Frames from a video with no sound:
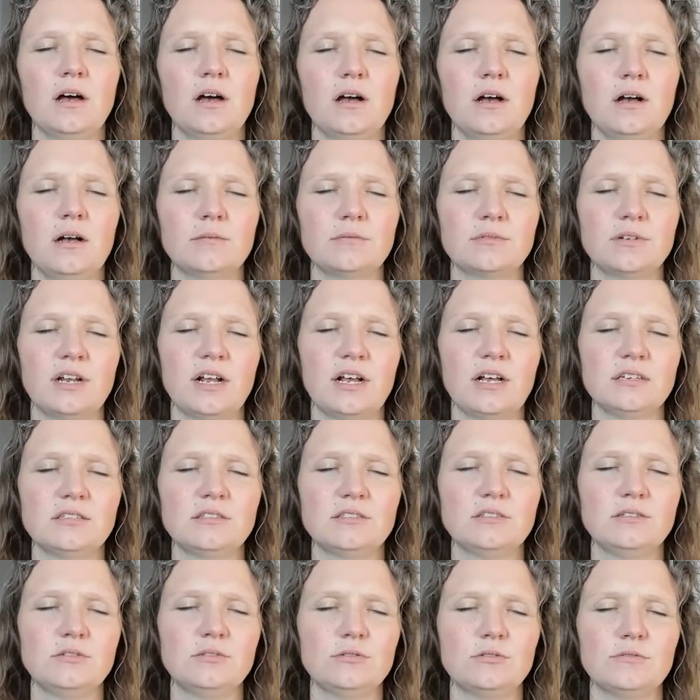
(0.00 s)
I'm going to ask
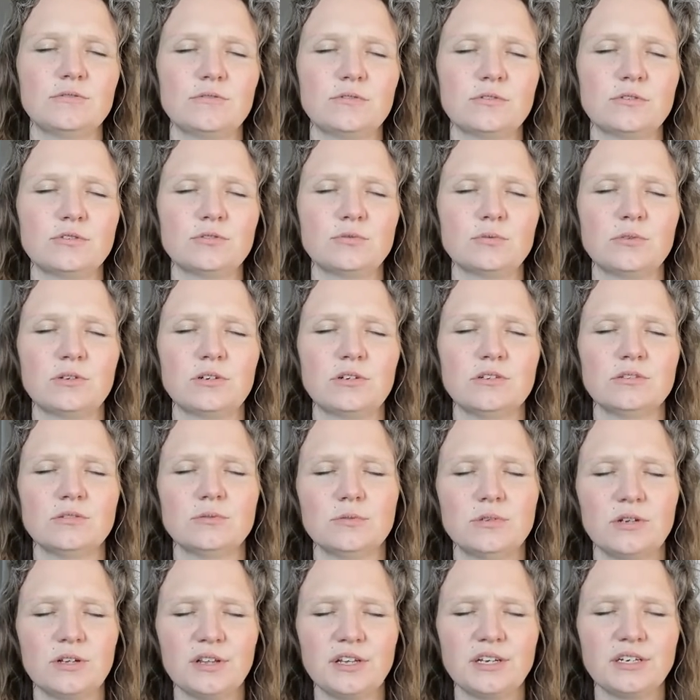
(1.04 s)
the universe, what else
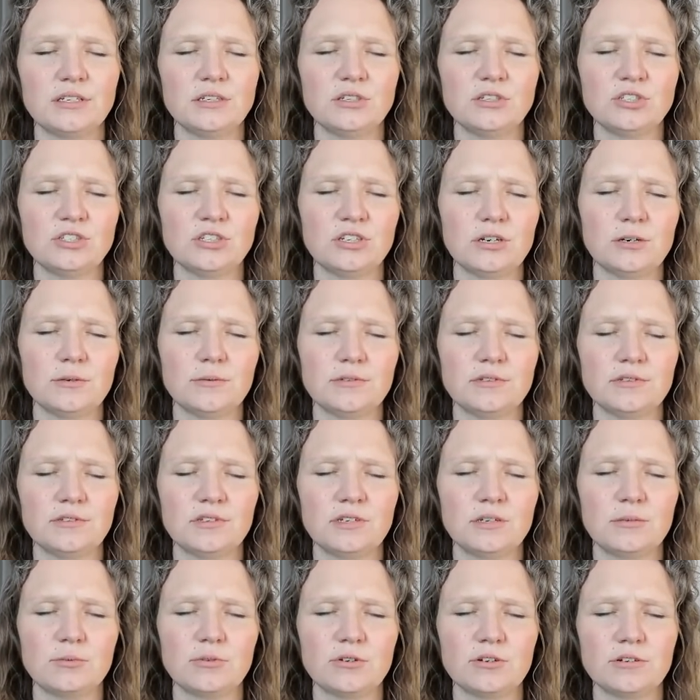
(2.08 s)
would it like to share with
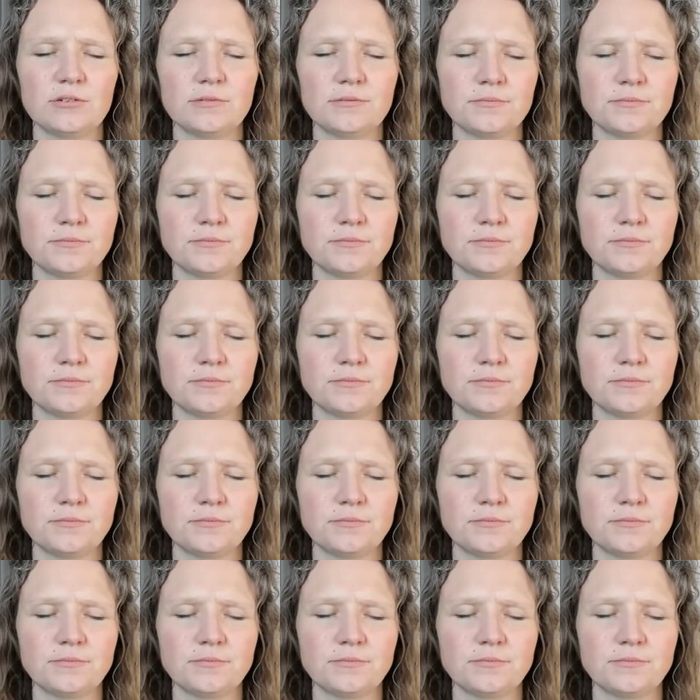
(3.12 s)
Libra?